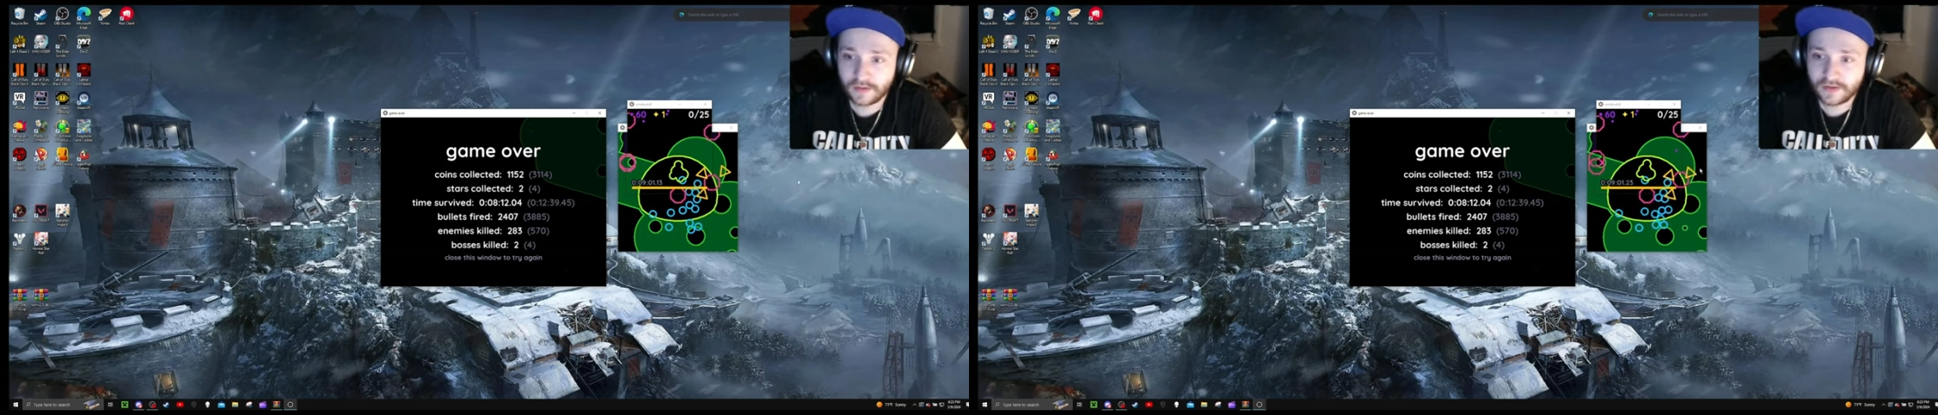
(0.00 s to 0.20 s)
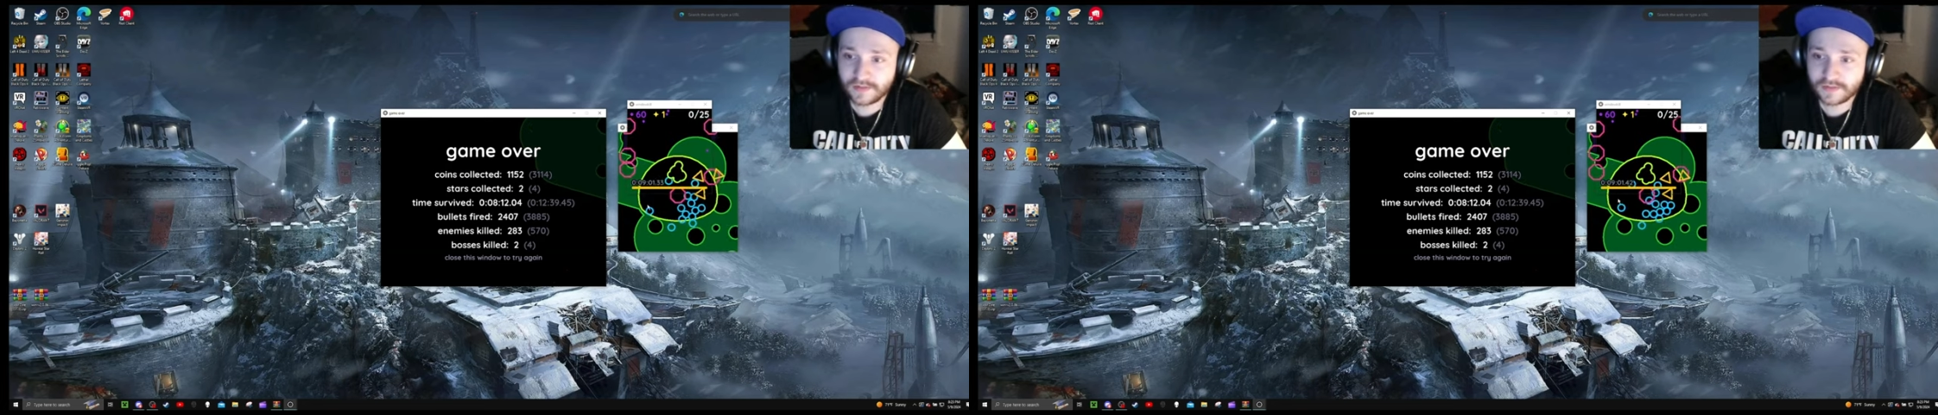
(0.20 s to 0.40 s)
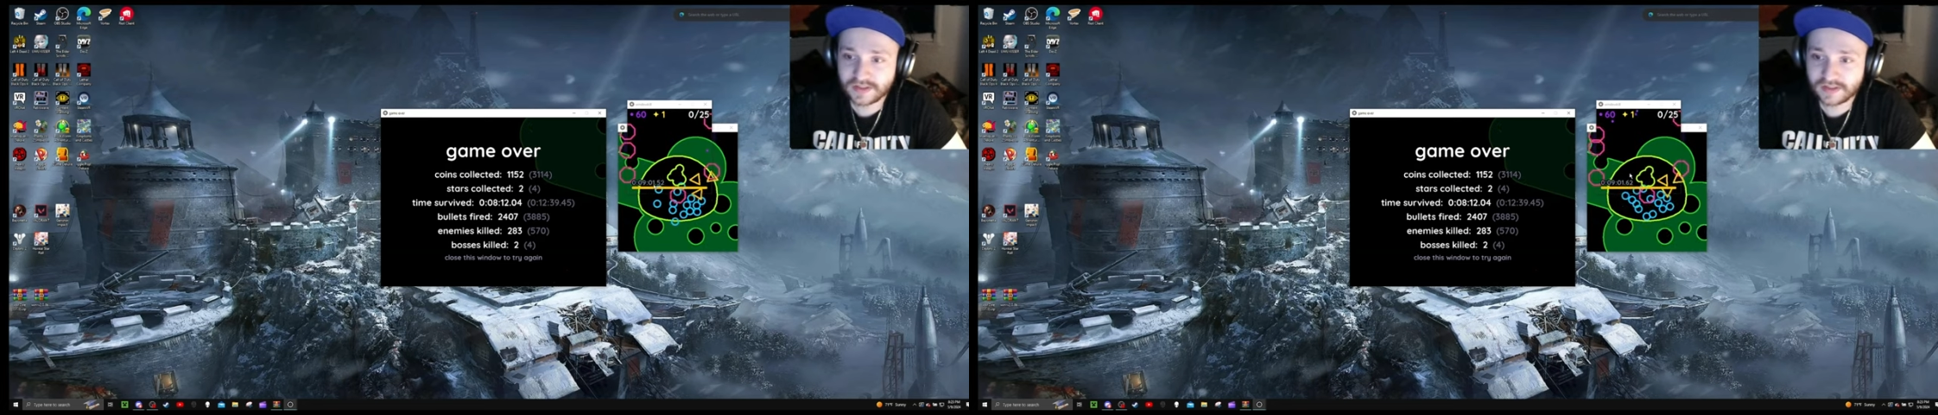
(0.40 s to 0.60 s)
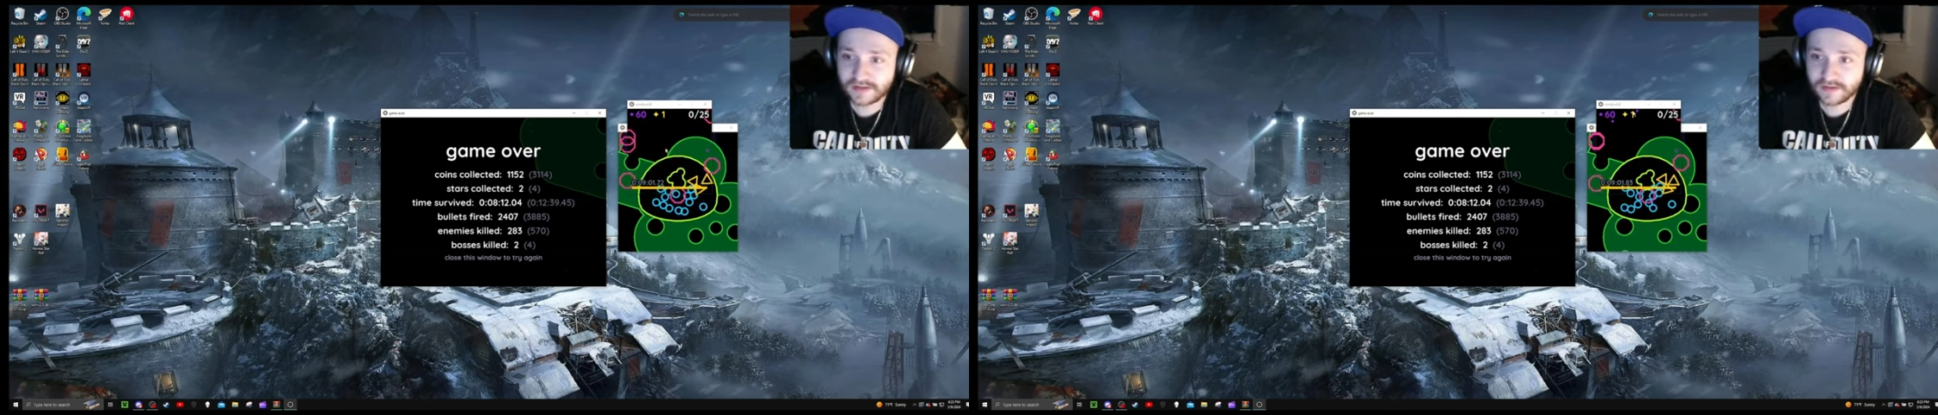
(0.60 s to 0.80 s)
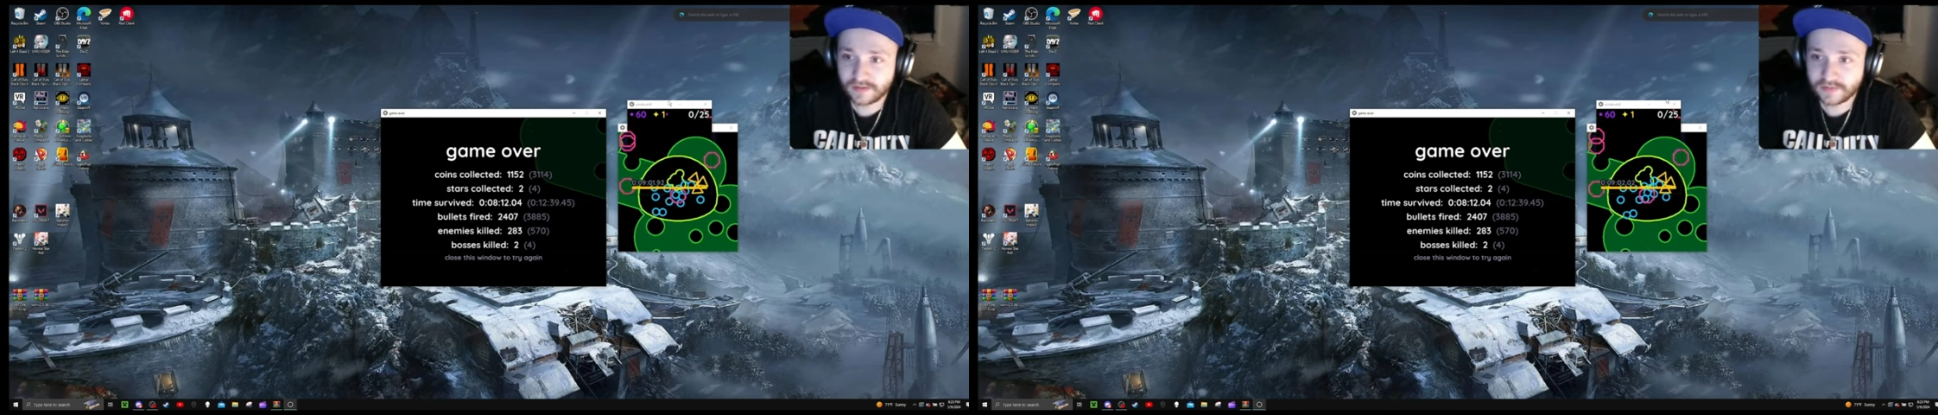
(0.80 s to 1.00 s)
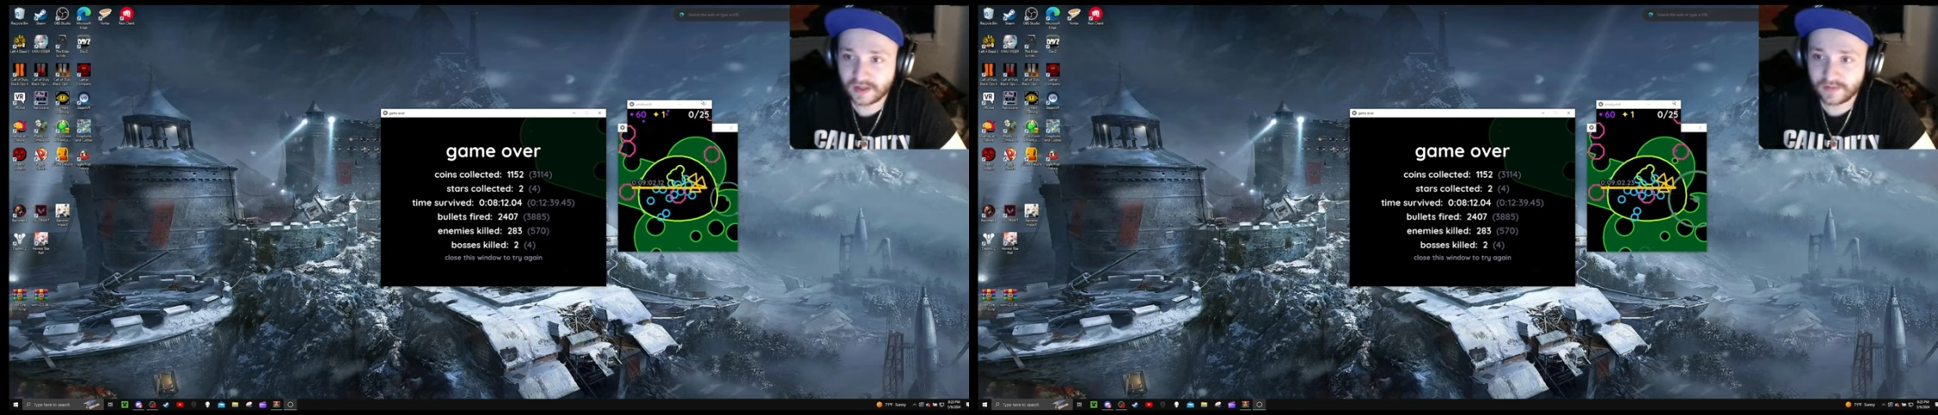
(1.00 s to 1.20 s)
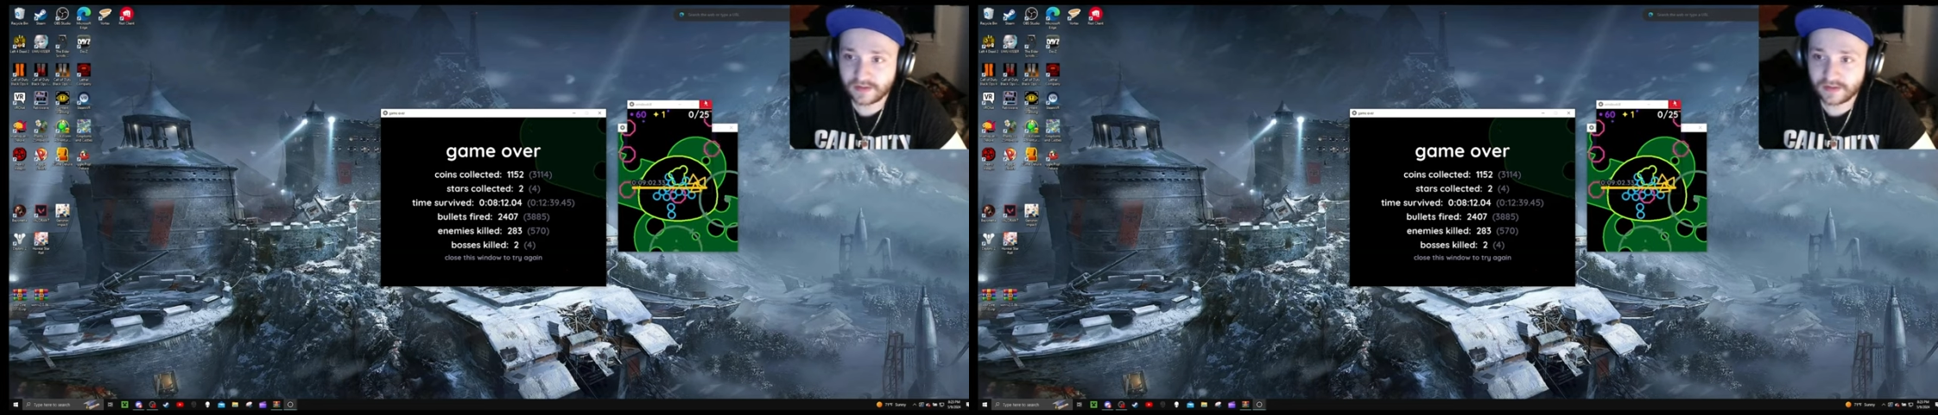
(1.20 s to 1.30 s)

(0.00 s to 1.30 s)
Let him just sit there and crypt on me.